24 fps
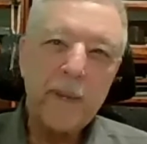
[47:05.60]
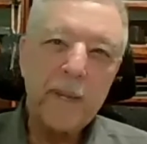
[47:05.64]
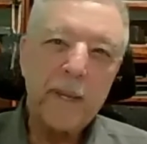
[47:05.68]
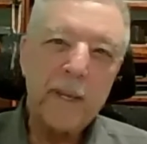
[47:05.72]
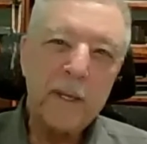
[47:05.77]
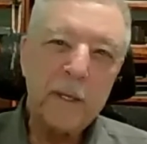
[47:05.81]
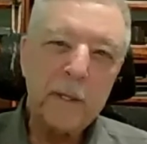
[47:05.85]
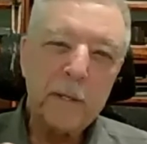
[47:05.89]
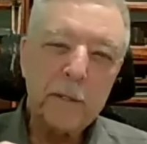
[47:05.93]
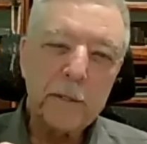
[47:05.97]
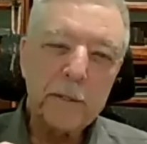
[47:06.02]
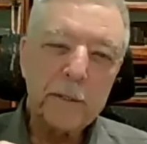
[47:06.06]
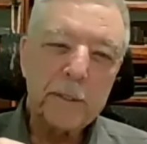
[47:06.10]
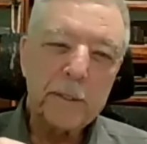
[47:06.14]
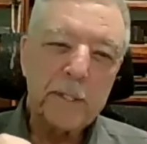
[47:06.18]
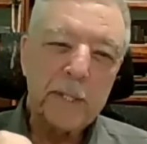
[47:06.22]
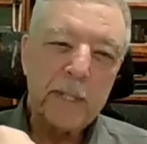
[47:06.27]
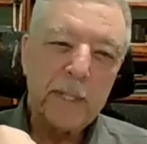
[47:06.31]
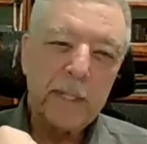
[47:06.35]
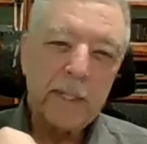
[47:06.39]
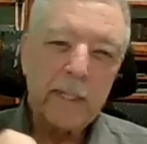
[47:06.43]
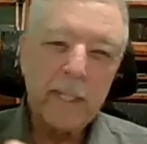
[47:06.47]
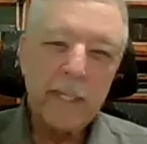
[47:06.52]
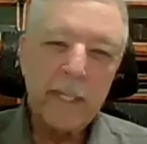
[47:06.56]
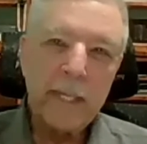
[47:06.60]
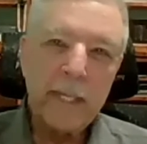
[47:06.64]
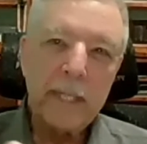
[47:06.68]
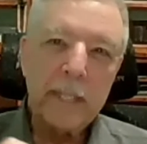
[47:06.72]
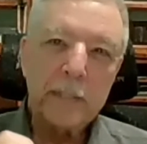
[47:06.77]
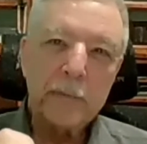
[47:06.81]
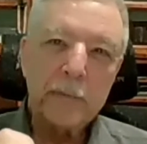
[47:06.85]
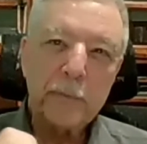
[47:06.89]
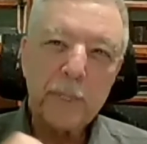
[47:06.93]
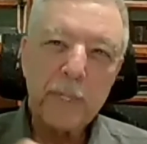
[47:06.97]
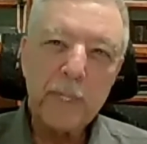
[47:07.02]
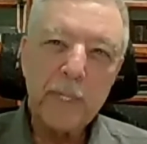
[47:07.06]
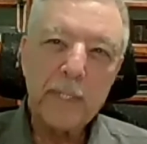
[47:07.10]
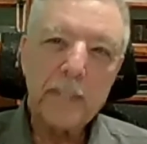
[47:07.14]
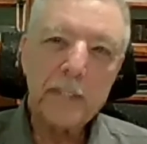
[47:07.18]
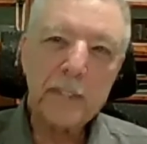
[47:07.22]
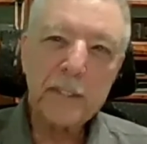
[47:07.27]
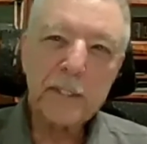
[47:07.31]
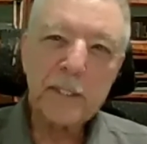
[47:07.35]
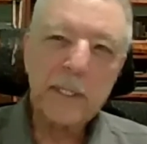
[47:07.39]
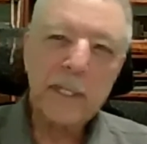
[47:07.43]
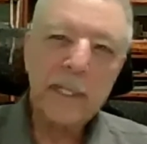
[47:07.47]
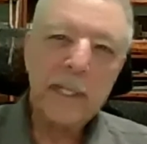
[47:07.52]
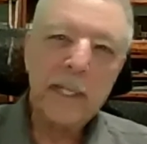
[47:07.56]
fails and these
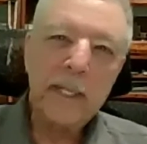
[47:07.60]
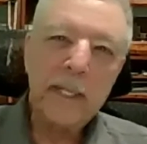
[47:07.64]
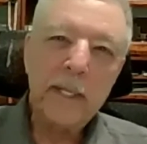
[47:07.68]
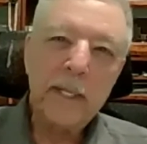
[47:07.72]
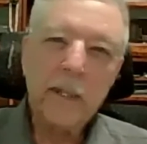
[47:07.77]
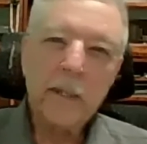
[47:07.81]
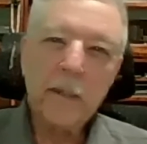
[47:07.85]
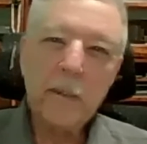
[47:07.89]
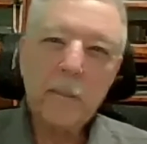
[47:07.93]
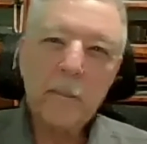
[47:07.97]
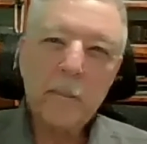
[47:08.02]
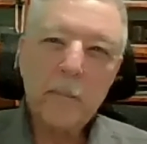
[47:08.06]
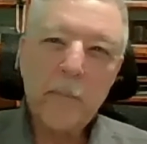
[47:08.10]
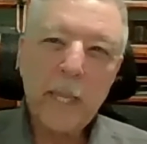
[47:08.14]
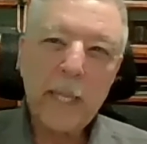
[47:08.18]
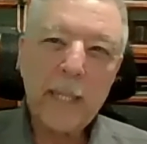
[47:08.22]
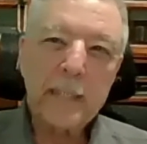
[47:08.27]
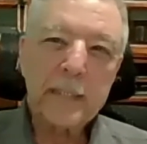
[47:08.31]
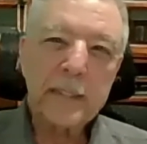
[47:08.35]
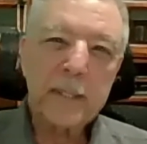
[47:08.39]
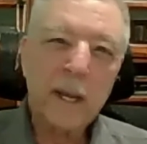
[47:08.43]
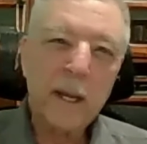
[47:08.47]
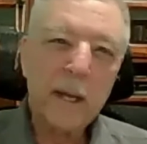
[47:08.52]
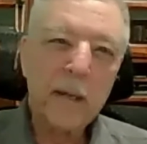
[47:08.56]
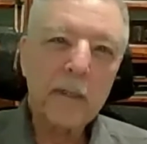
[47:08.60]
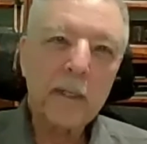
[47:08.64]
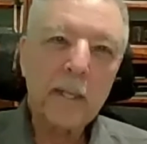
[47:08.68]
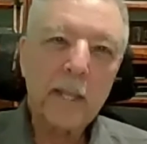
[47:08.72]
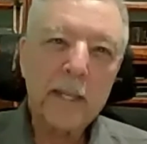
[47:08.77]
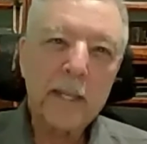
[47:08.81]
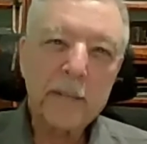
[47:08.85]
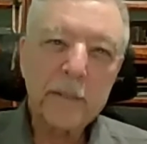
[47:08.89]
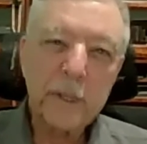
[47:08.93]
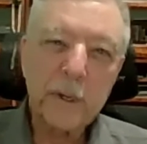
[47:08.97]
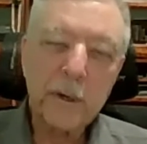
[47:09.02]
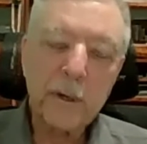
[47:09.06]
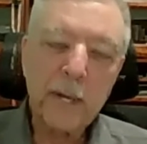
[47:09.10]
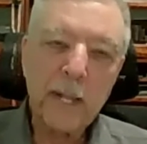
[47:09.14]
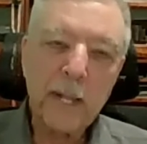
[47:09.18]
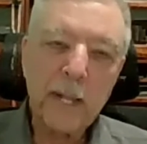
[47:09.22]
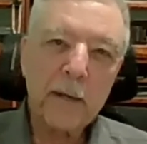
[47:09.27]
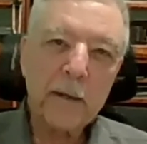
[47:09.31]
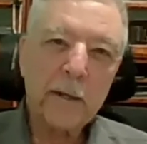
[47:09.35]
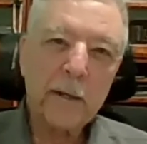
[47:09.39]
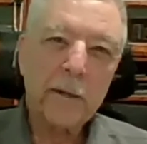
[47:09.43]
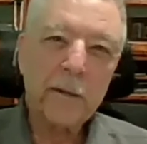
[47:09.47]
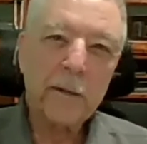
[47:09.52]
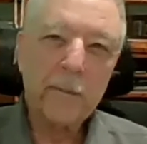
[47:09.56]
religiously based enclaves are
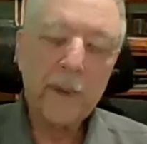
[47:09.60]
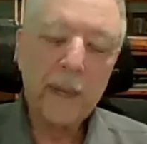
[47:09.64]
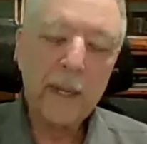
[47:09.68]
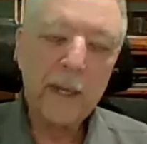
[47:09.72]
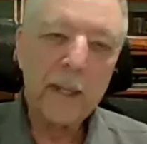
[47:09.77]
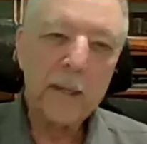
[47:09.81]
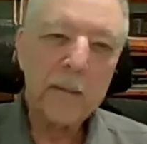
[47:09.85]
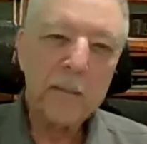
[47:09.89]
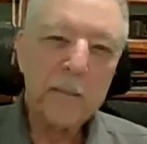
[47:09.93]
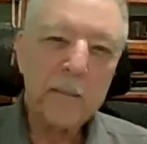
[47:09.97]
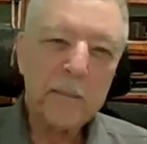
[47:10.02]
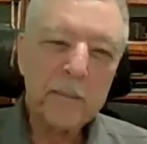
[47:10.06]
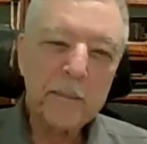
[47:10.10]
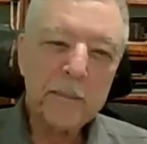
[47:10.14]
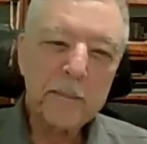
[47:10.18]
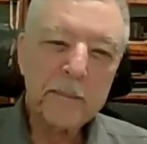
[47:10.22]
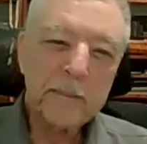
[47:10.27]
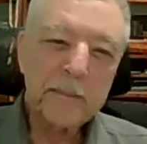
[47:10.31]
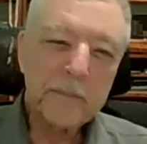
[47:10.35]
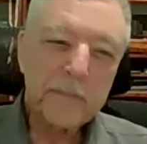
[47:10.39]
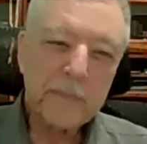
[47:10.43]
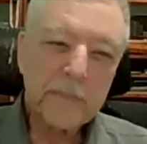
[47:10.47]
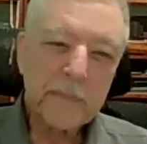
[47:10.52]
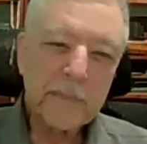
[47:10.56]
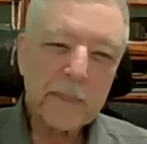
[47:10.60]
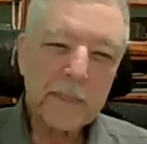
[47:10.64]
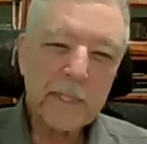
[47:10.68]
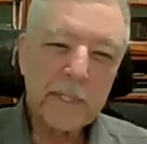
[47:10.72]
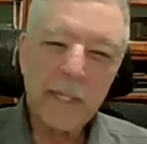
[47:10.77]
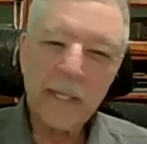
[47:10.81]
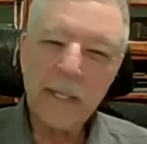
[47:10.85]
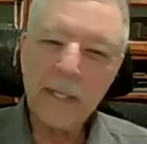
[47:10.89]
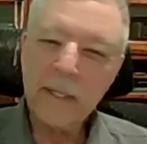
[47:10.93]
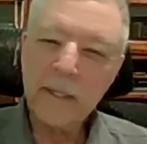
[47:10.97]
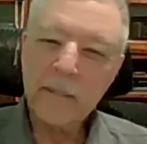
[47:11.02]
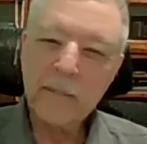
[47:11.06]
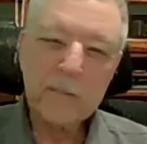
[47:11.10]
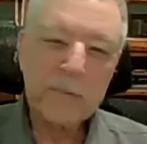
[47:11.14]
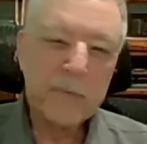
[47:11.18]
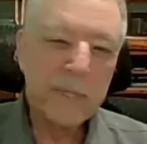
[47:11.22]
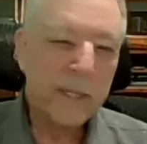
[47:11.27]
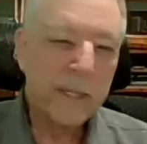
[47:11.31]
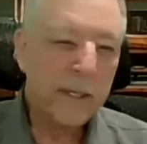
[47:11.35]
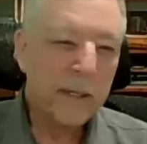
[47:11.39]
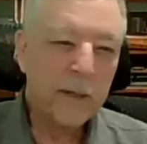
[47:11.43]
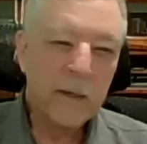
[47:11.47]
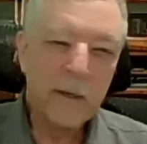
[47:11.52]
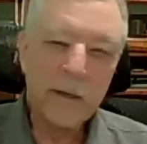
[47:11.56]
allowed to develop, then
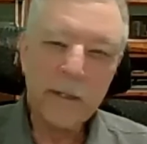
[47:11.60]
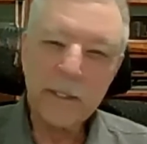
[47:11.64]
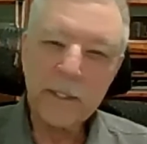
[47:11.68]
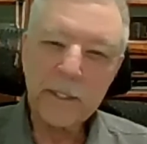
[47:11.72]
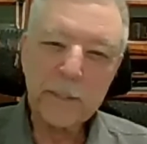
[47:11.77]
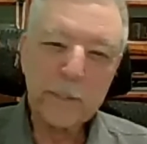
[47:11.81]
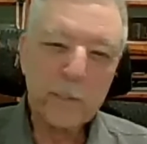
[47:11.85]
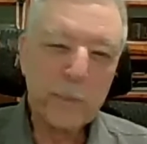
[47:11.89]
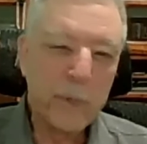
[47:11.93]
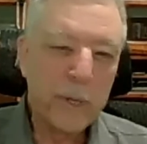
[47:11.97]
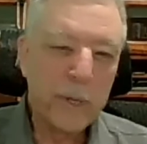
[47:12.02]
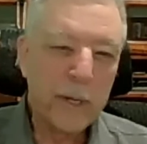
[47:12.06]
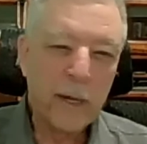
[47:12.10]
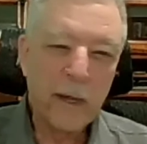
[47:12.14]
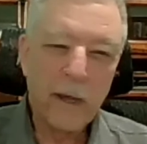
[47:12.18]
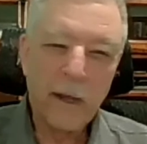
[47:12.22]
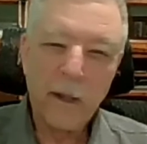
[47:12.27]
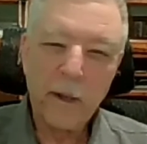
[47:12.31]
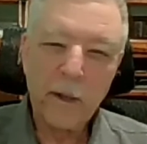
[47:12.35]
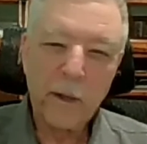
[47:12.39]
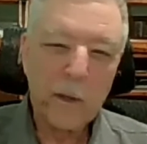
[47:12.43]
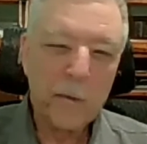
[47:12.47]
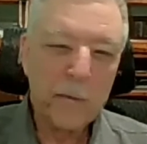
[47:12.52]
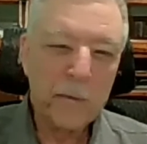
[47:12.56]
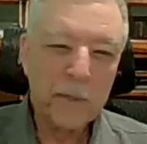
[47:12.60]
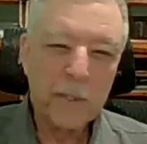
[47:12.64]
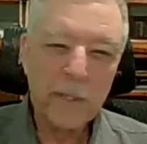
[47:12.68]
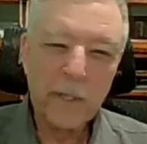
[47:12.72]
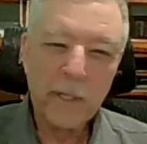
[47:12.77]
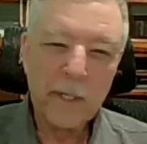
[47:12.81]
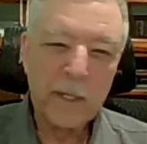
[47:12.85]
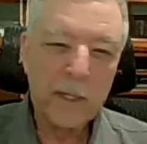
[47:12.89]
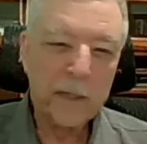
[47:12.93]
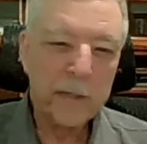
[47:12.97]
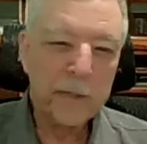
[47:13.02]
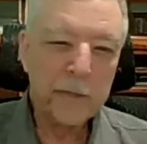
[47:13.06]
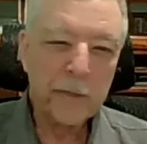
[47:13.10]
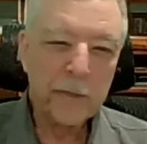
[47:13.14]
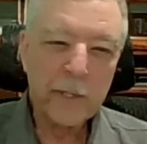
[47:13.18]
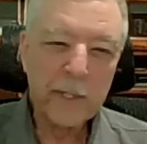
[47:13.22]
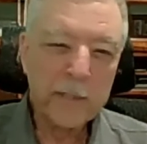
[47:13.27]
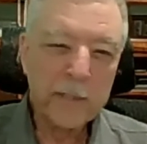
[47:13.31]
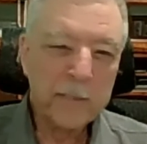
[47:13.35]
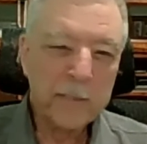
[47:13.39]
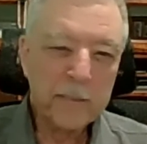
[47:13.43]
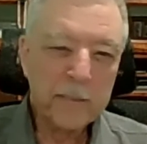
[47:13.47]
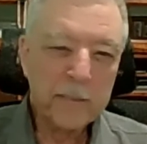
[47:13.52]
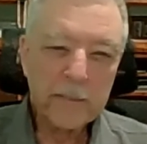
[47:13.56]
they're going to spread all over the country.